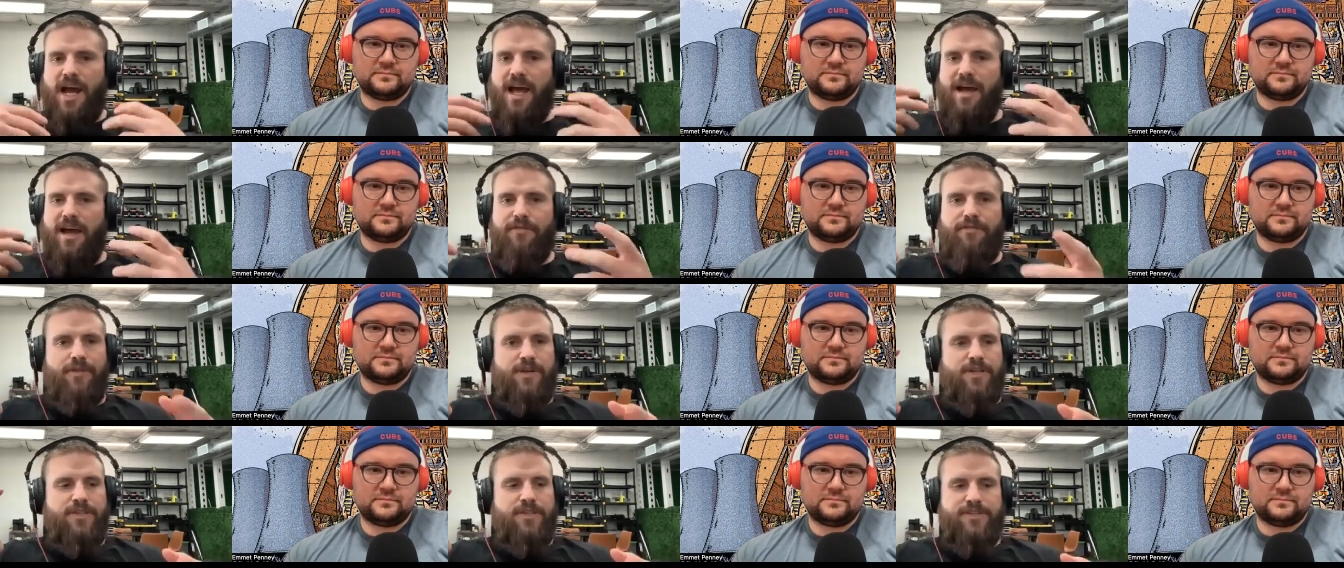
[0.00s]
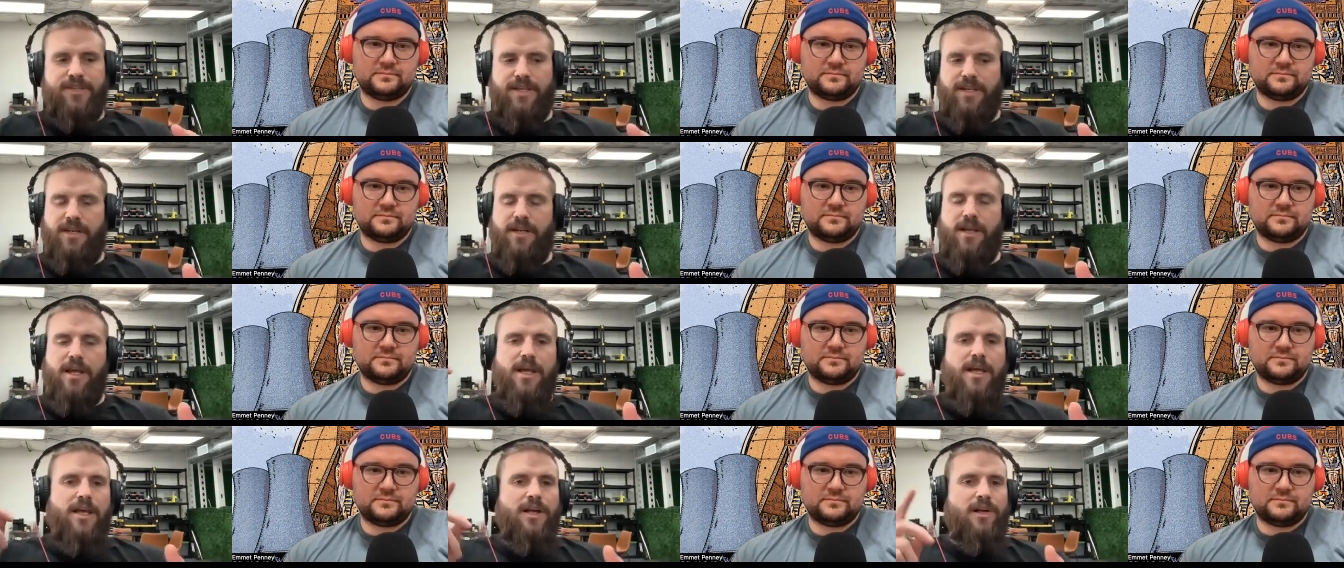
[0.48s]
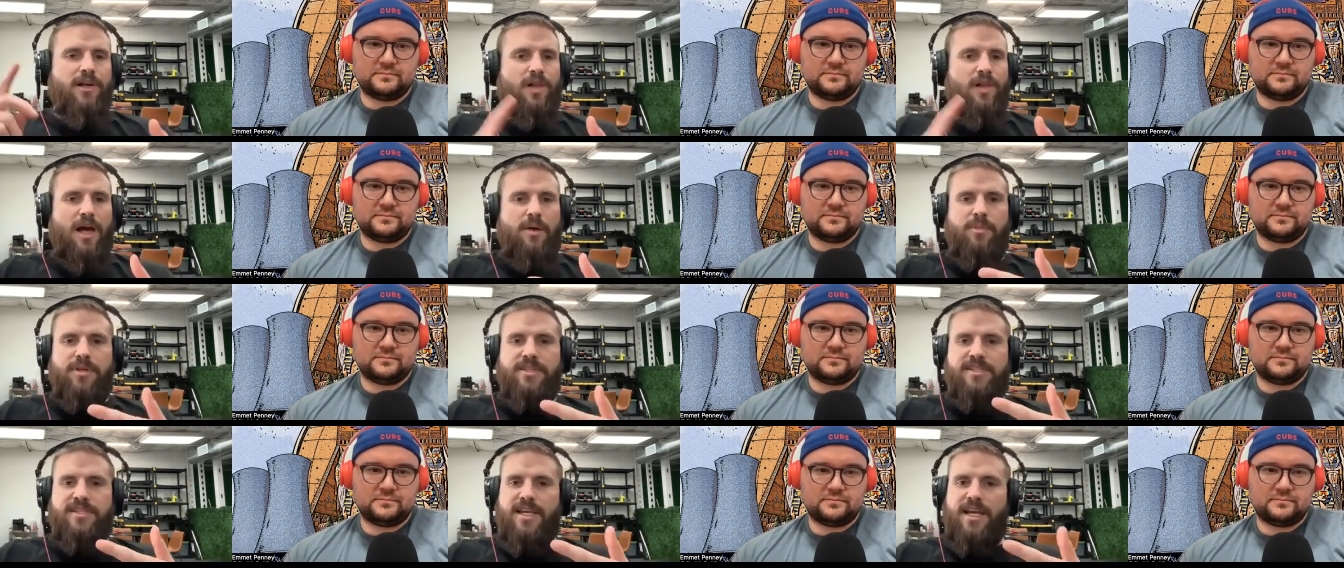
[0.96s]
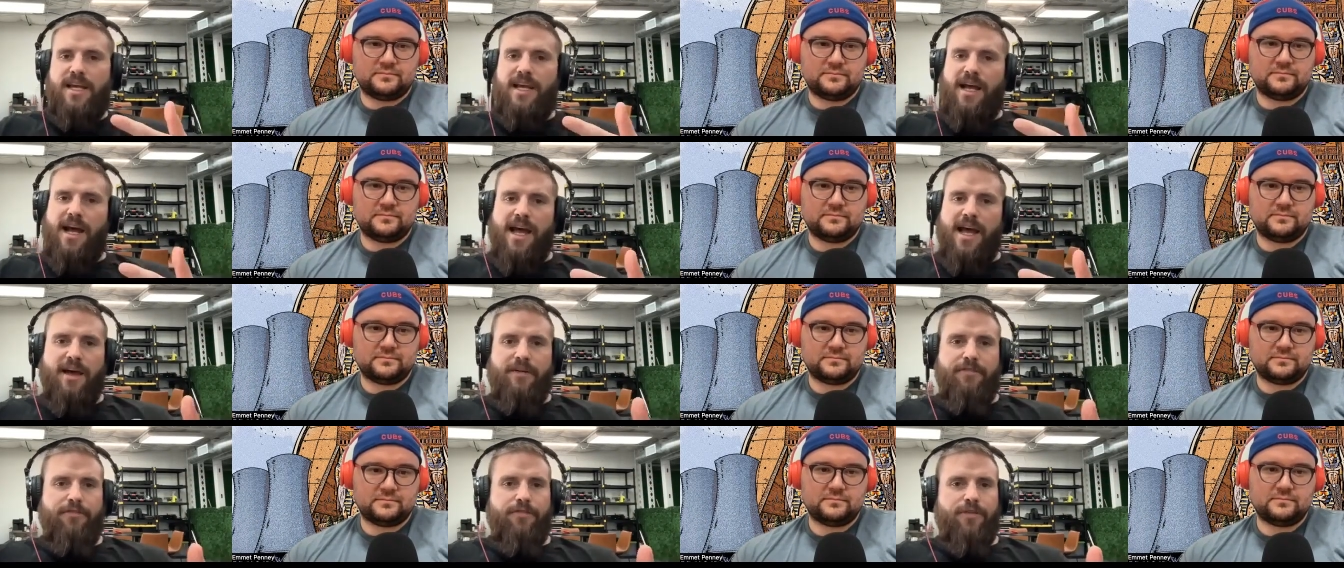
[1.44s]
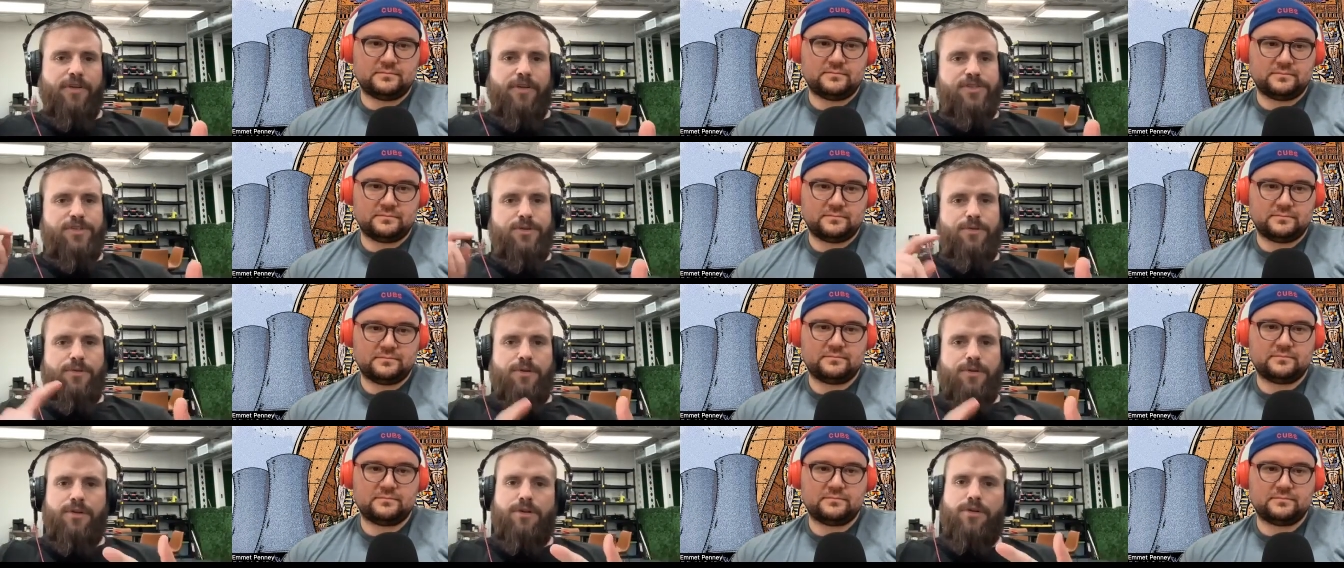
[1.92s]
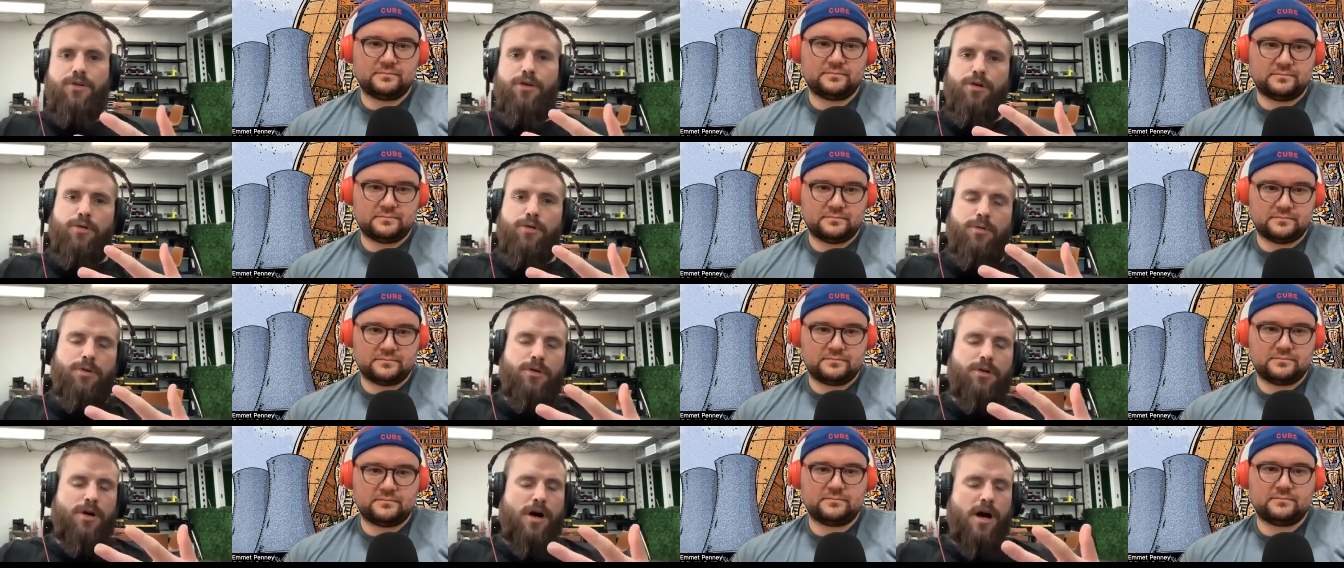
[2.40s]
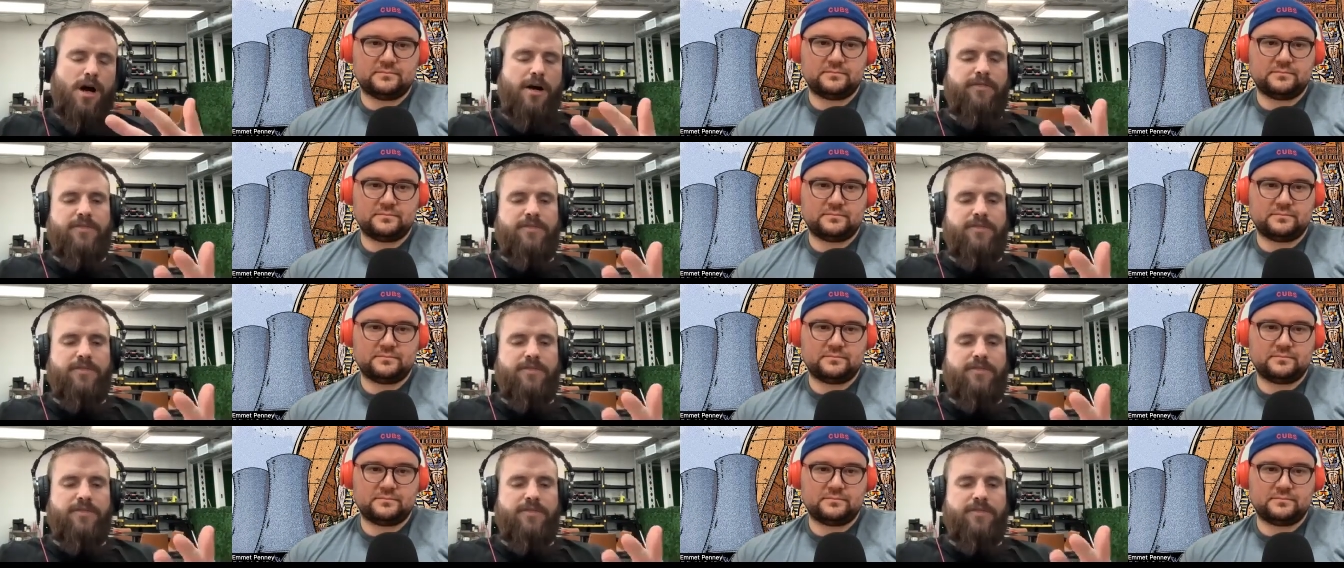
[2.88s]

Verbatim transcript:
Speaker 1: I have friends in climate tech, I have friends in renewable,